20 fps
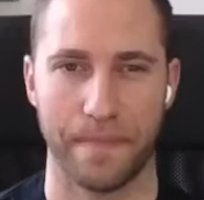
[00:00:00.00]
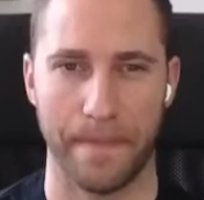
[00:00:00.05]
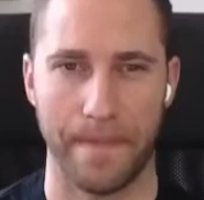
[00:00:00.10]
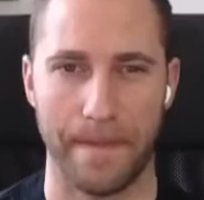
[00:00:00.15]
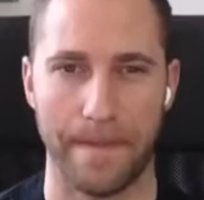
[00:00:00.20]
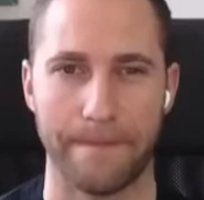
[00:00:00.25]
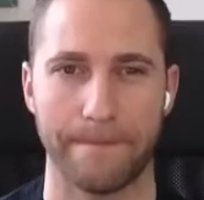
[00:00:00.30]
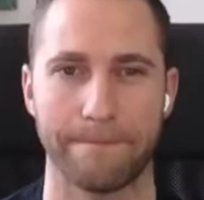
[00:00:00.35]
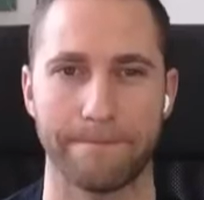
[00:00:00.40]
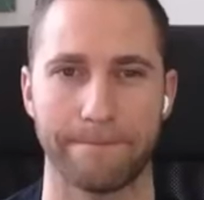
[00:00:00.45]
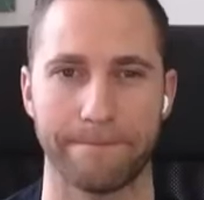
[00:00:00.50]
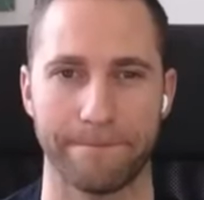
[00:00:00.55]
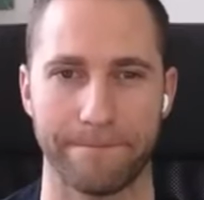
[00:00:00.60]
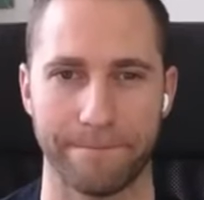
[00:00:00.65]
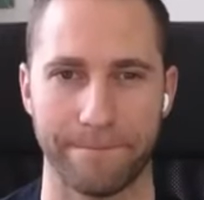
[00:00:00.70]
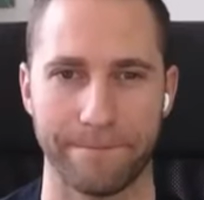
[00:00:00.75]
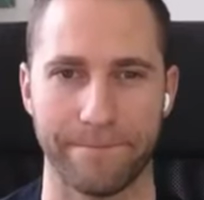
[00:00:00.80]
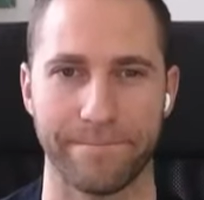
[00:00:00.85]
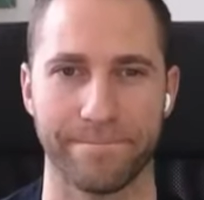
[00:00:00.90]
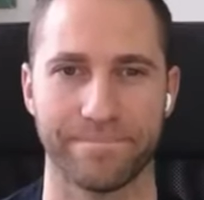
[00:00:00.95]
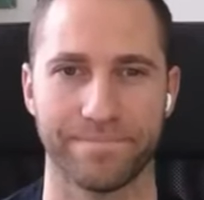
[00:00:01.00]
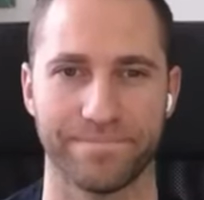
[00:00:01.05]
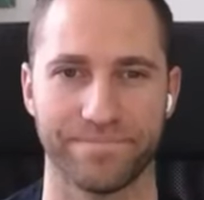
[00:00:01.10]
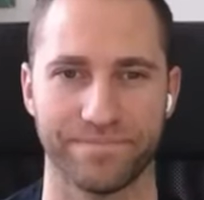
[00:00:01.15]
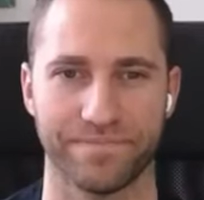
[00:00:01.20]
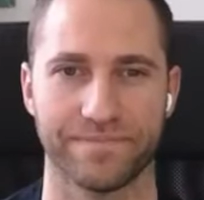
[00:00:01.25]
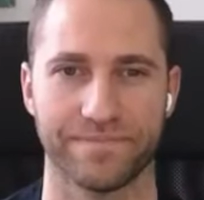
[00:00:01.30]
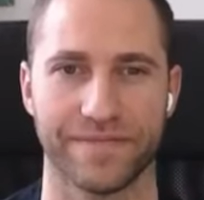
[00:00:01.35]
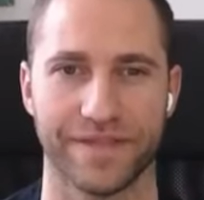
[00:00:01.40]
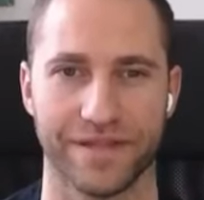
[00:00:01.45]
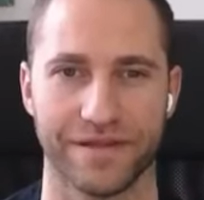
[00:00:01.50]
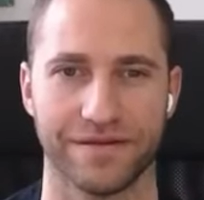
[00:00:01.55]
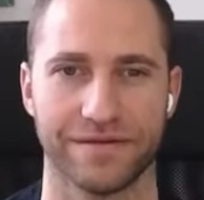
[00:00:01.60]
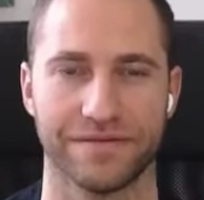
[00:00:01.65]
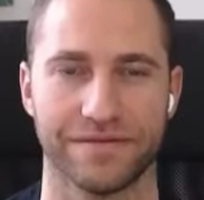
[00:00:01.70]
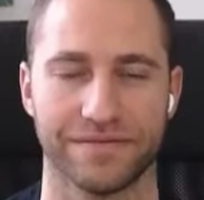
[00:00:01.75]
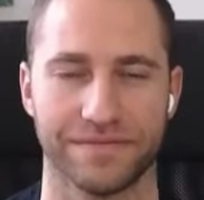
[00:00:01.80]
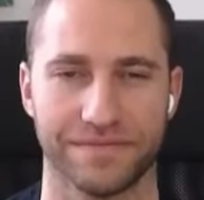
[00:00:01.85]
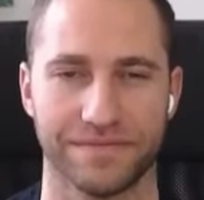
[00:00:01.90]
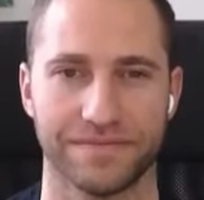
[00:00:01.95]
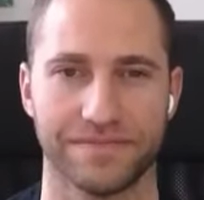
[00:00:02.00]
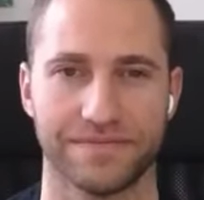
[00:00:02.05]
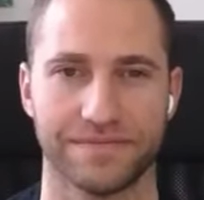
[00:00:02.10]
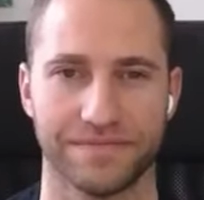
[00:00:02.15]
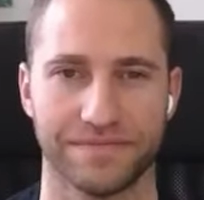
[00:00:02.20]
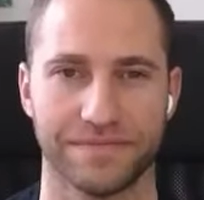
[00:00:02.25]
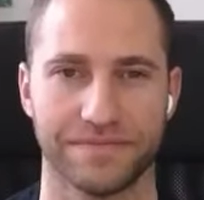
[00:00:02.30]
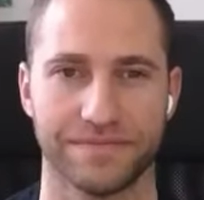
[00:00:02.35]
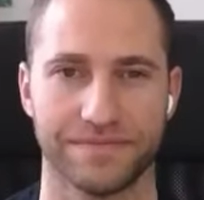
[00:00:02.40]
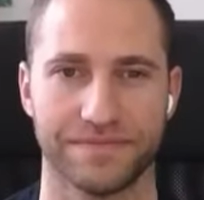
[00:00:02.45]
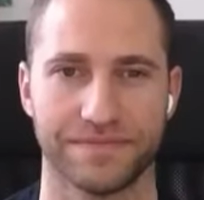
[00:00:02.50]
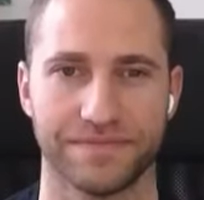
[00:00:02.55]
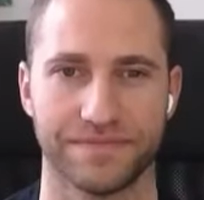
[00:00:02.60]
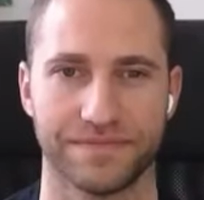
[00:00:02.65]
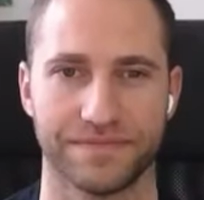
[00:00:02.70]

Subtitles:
(not speaking)